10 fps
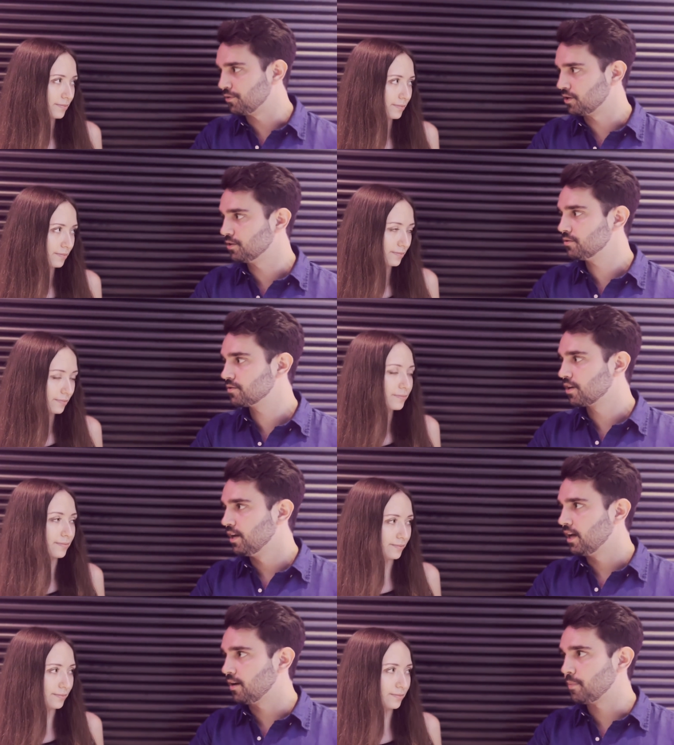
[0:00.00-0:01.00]
Speaker 1: own nodes.
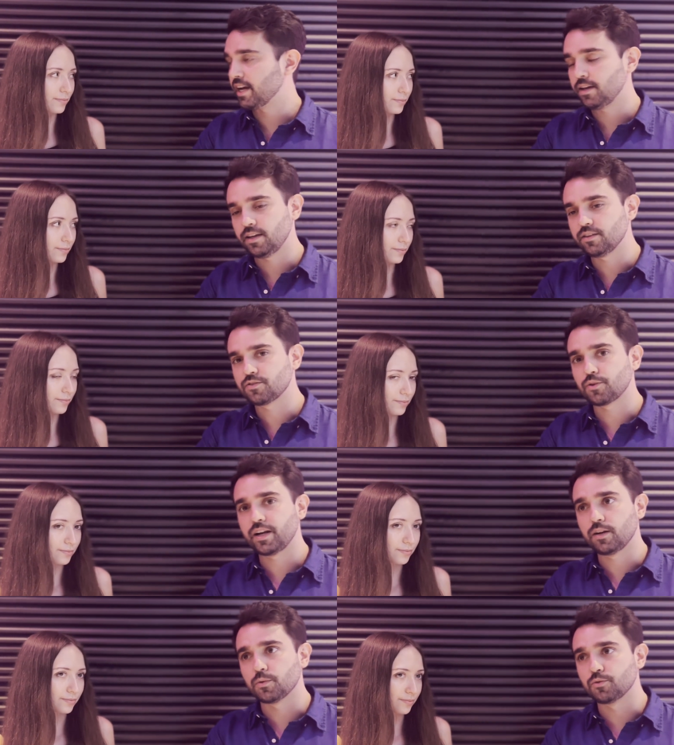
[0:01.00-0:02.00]
And by
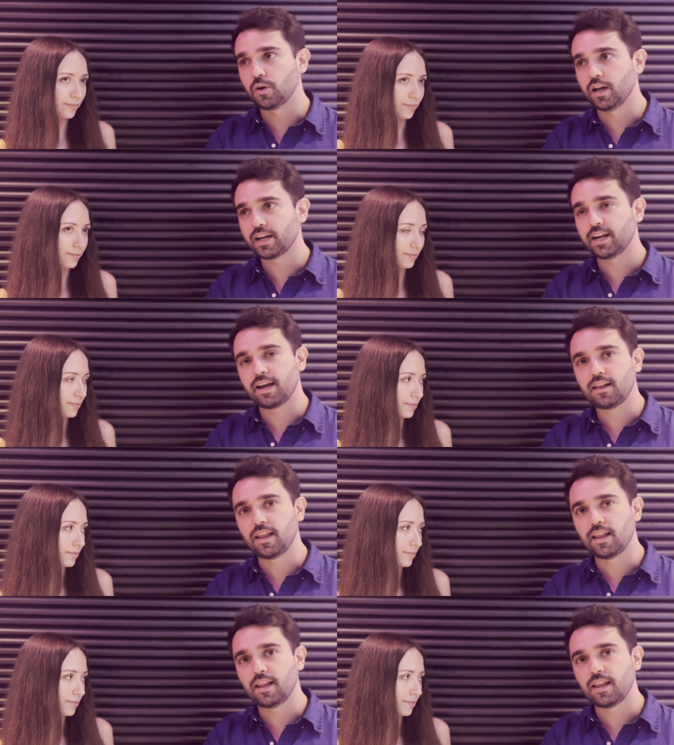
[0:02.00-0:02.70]
integrating with WalletConnect